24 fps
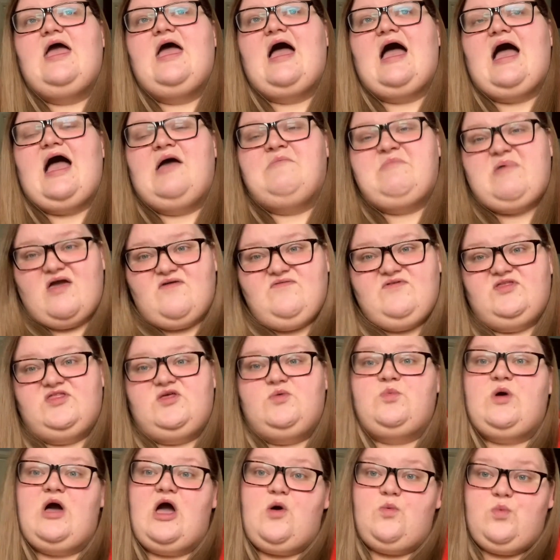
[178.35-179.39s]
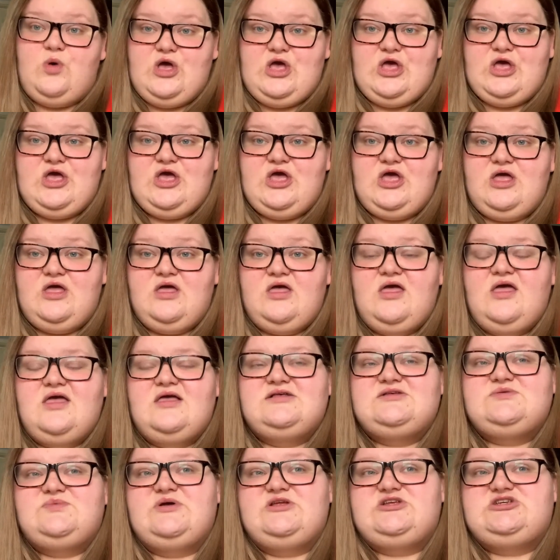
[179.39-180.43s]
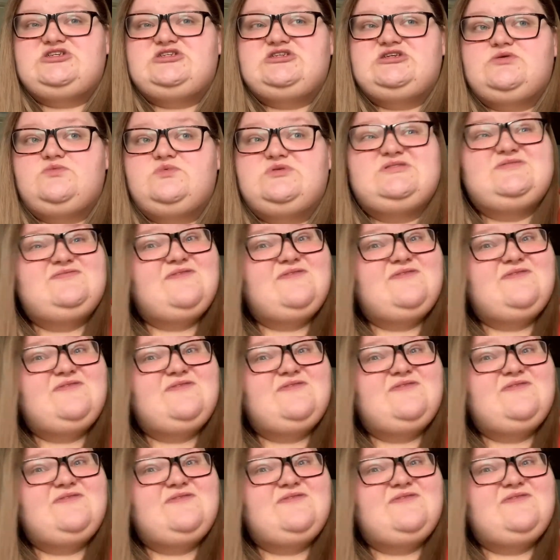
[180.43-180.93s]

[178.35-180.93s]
I'm heavier than what I were, which was